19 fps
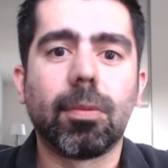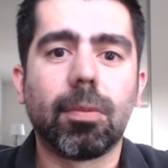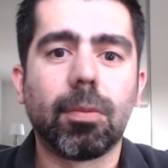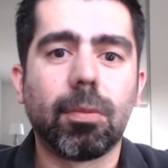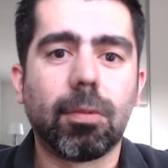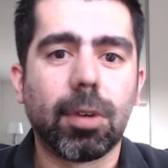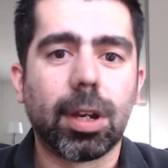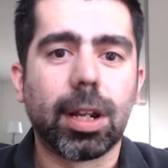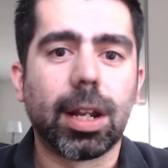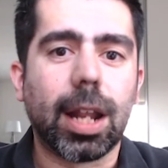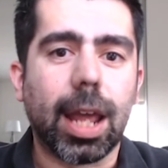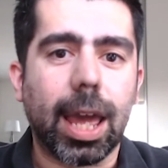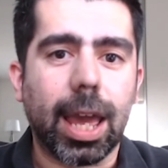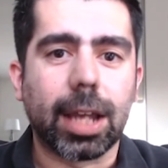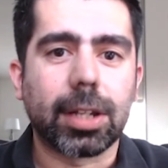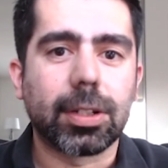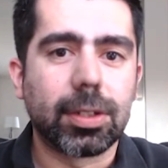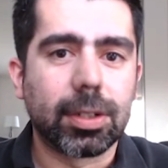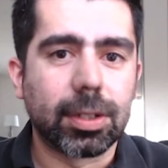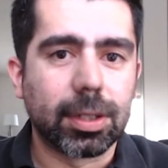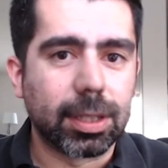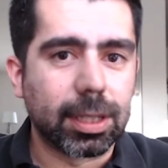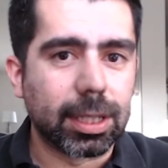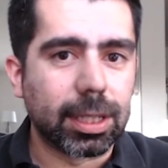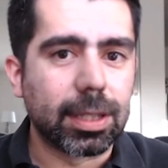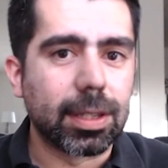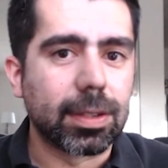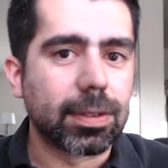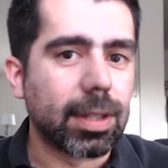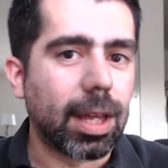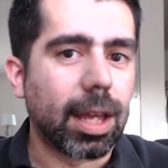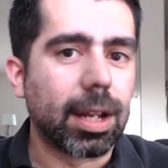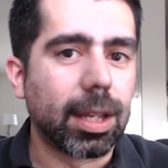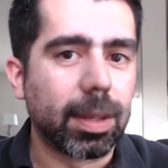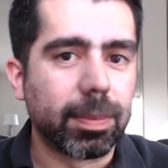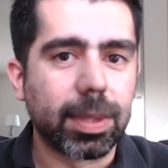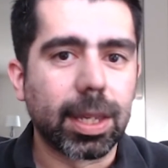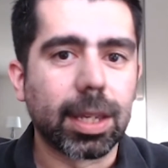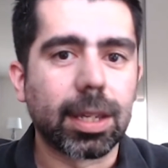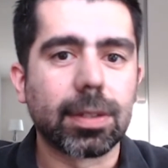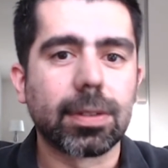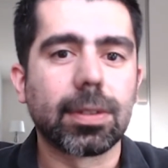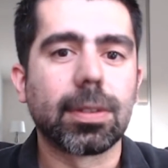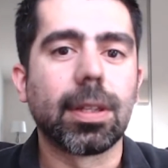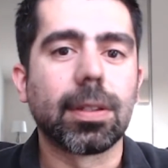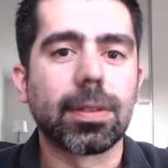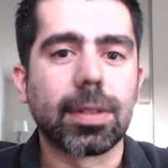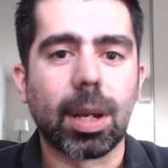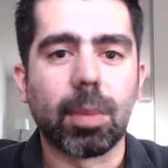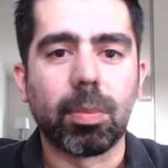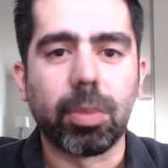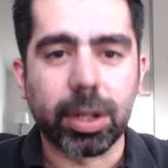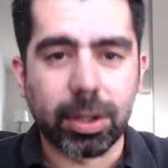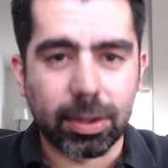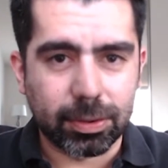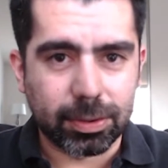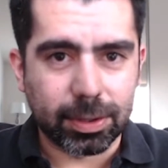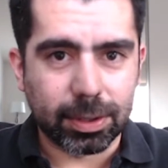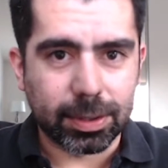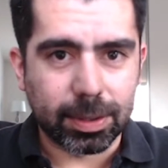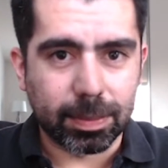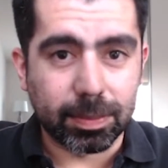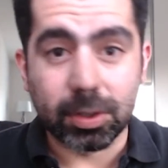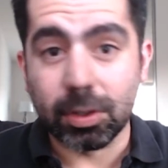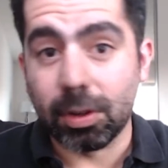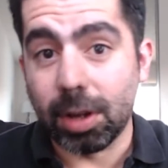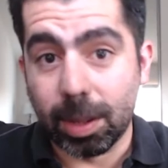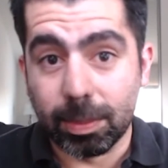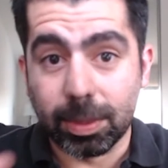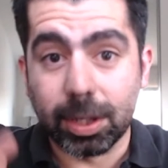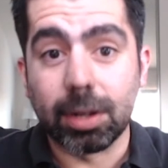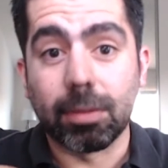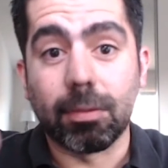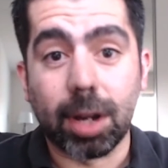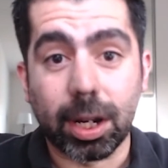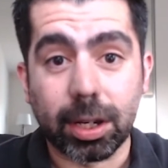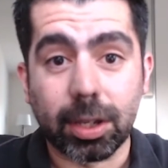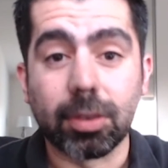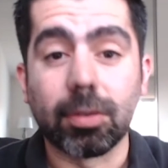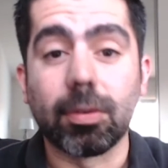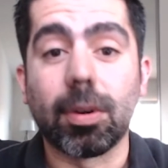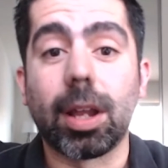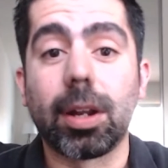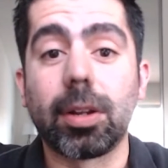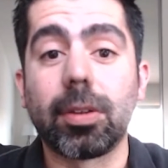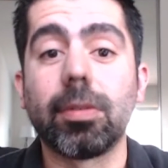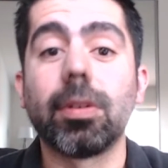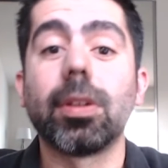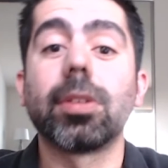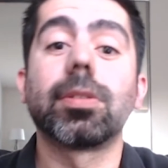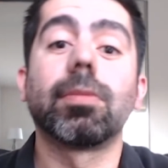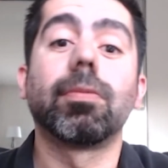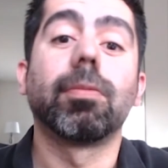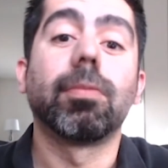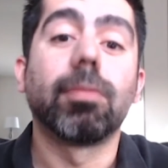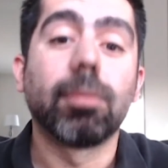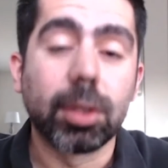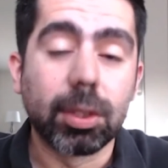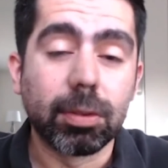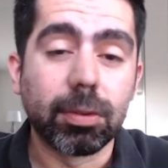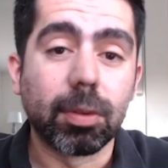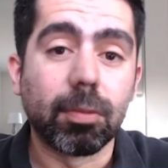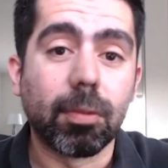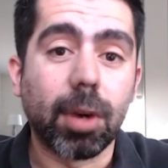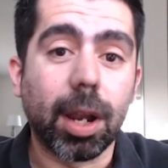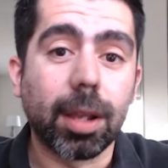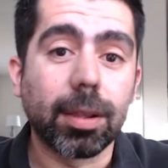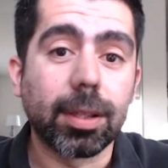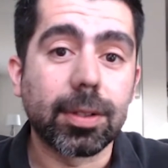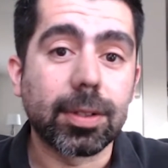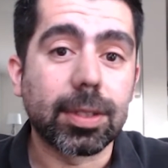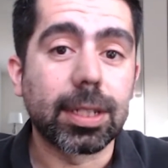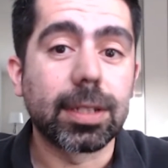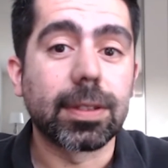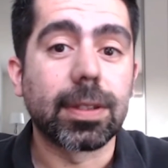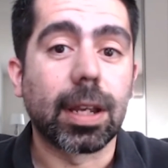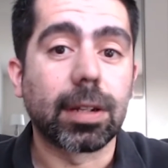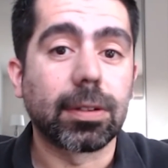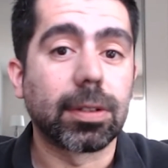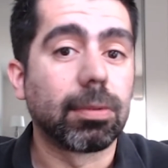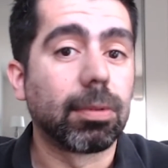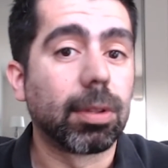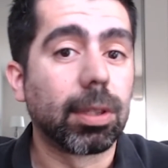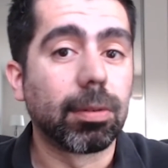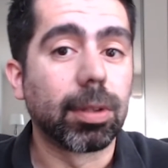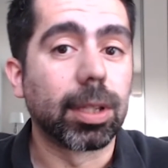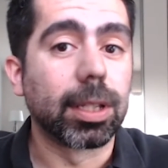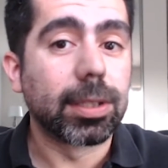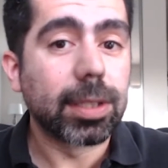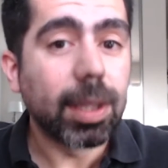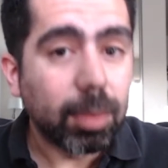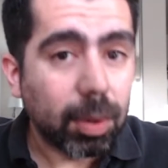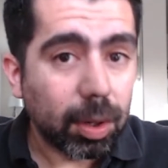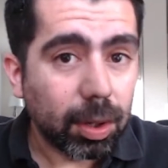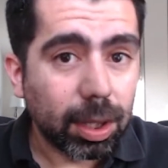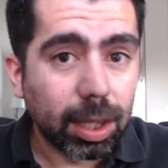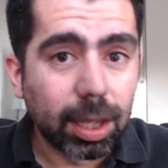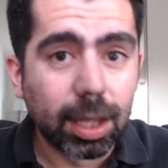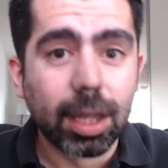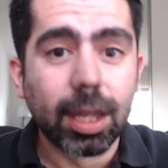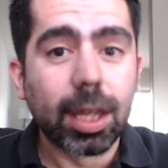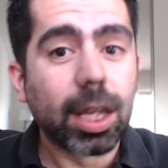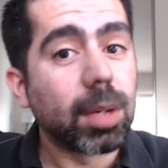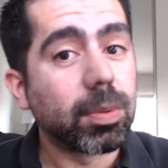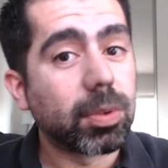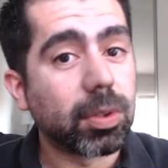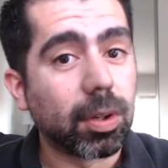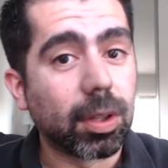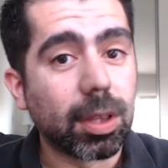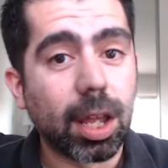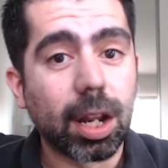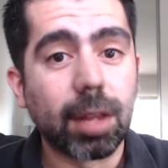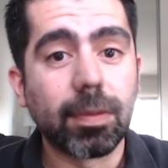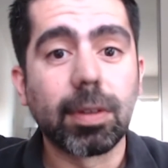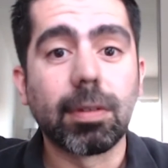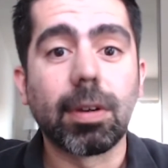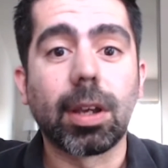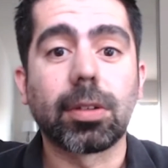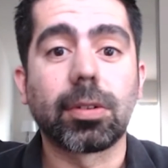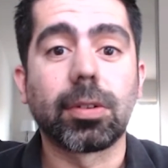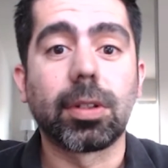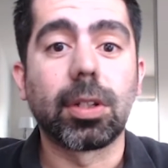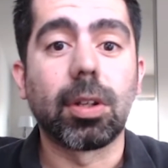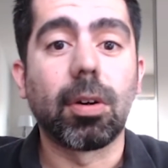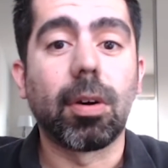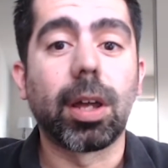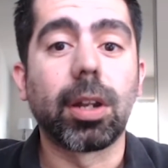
when it actually does not update because it does not break your system. So I'm going to walk you through how to do this. Doing wirelessly is actually really, really simple. I'm sure a lot of you actually know how